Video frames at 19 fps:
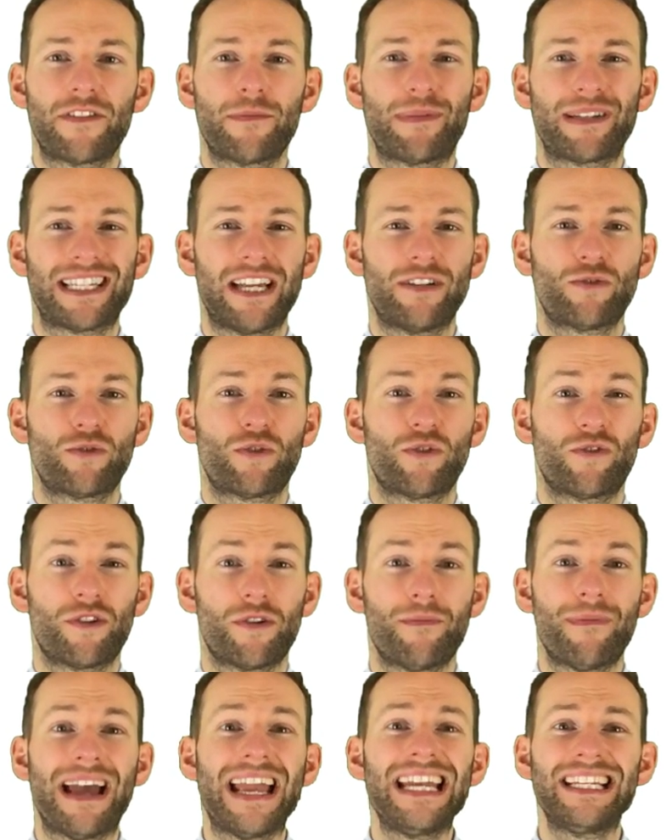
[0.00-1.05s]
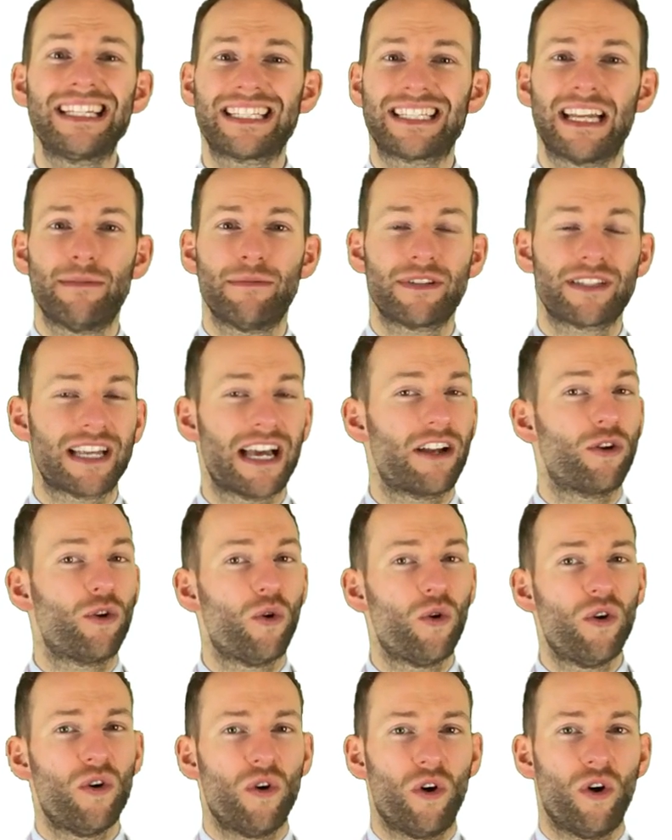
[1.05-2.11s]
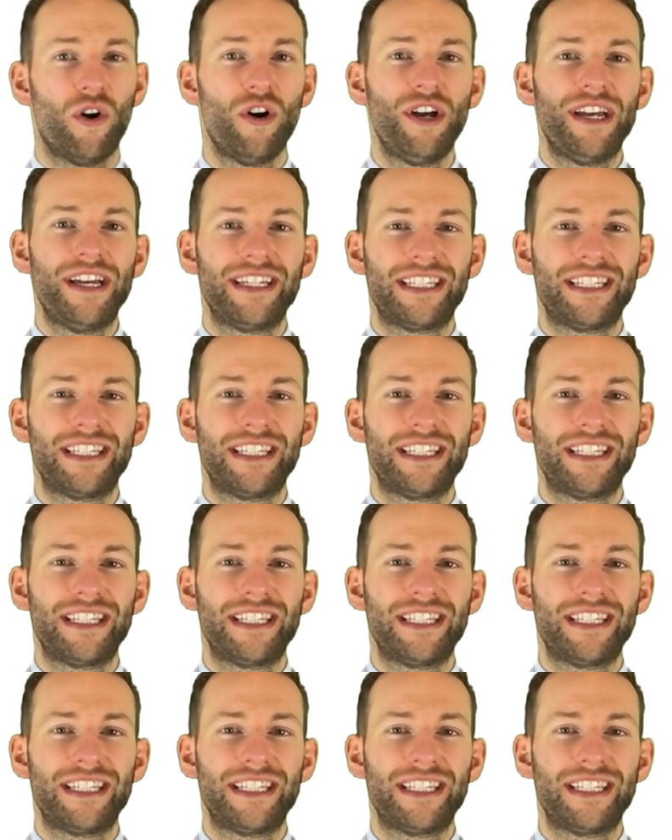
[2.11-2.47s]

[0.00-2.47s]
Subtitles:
the potential to remain a stem cell or